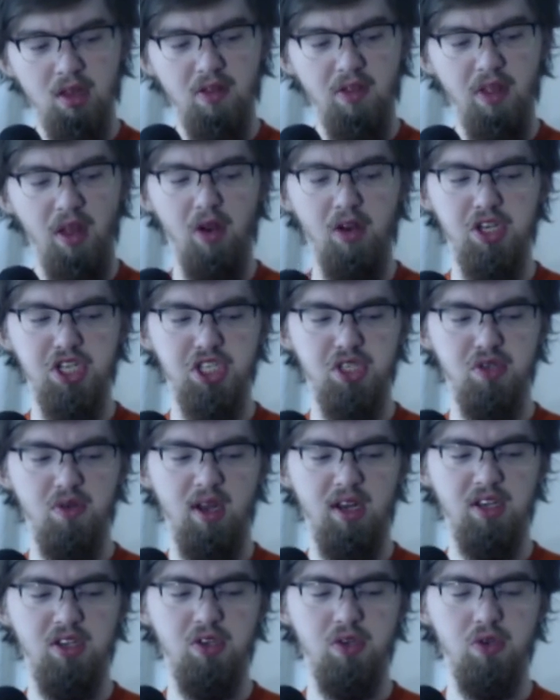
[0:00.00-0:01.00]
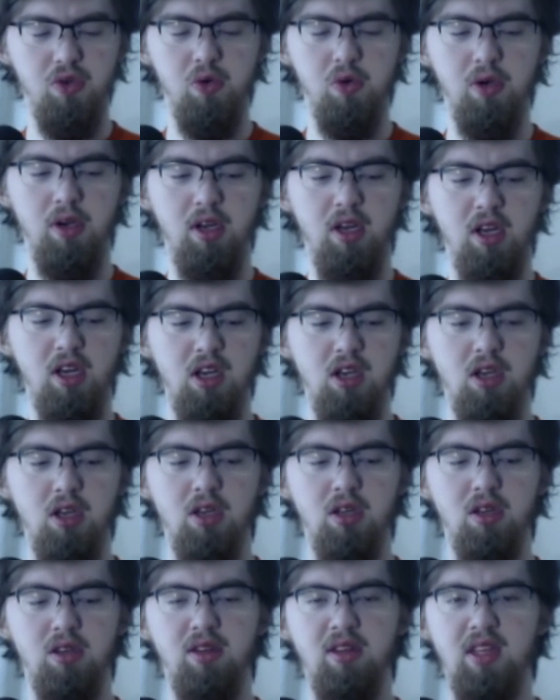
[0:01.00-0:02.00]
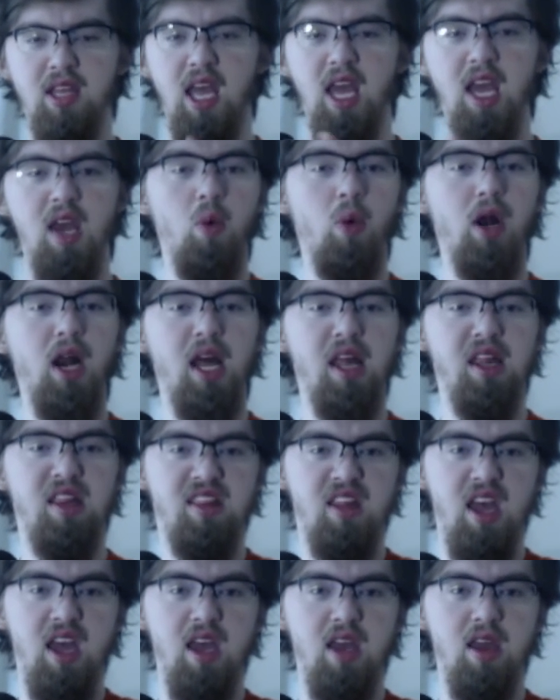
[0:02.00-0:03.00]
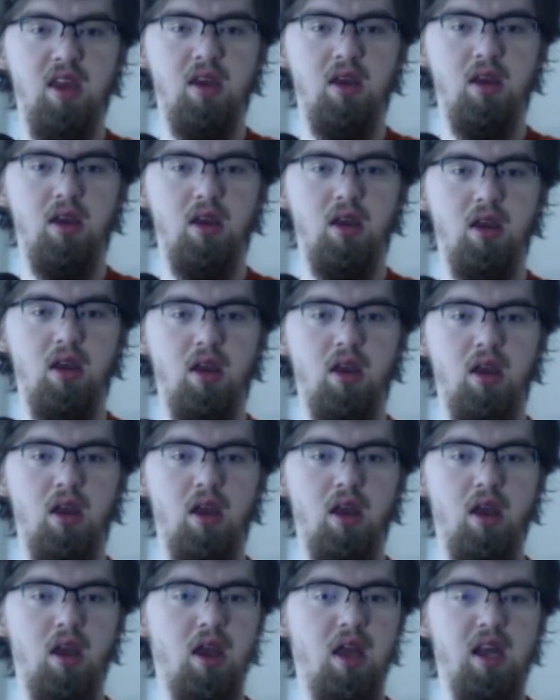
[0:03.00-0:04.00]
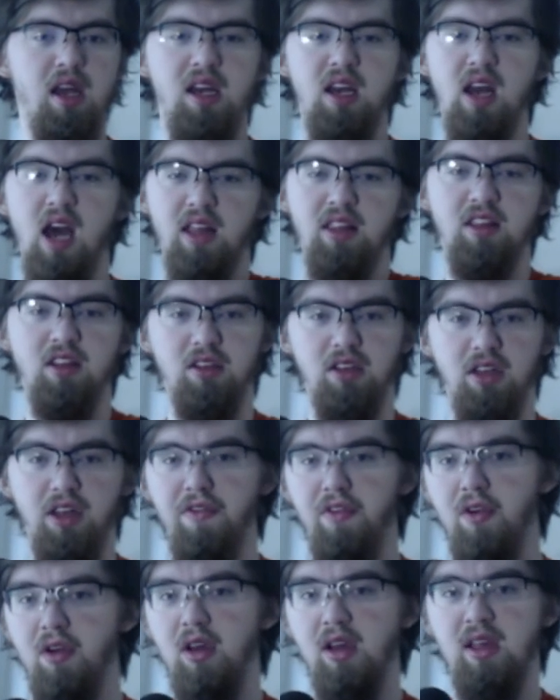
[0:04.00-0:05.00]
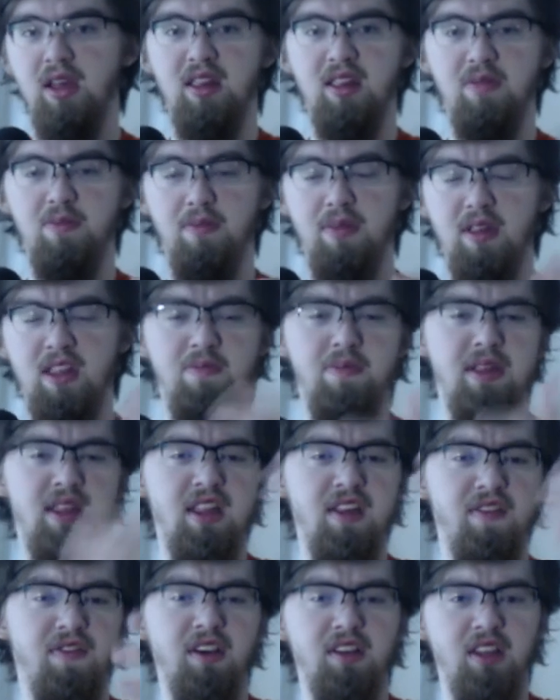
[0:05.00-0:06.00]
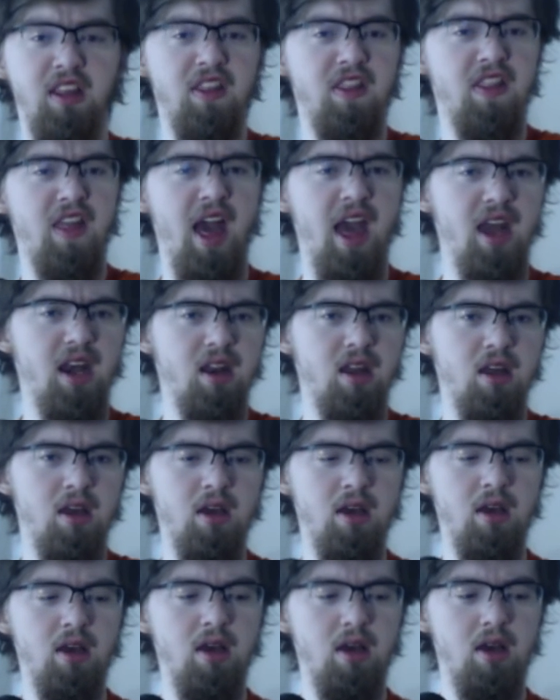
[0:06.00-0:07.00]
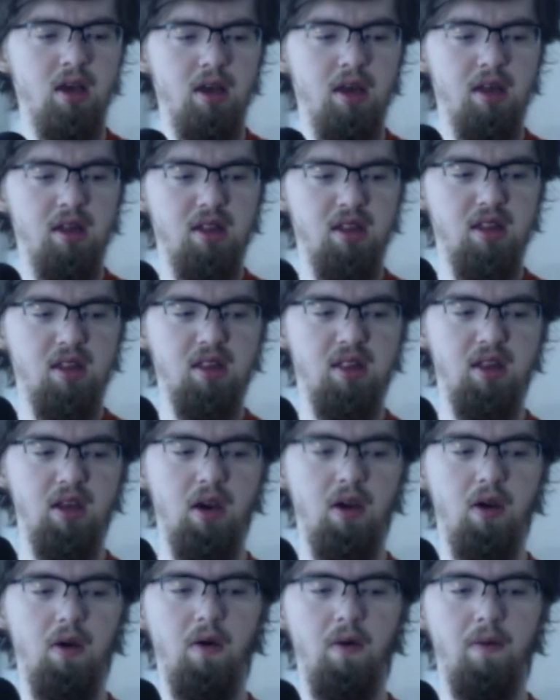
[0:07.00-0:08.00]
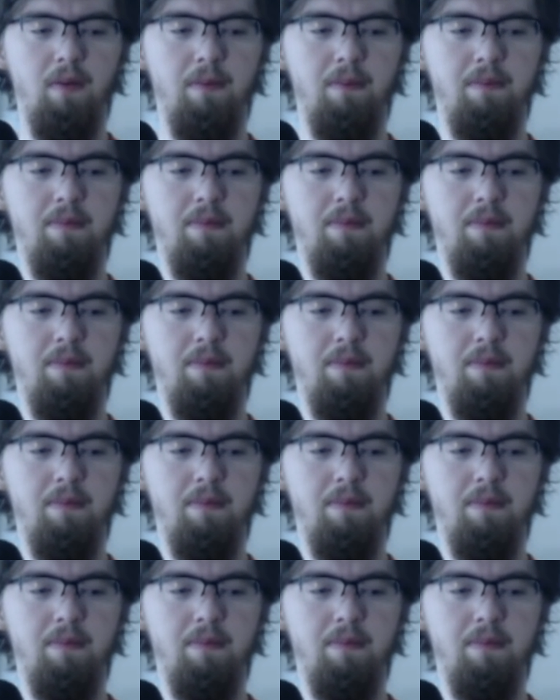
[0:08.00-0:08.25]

they're just trying to take what I say and not deliver specifically that. So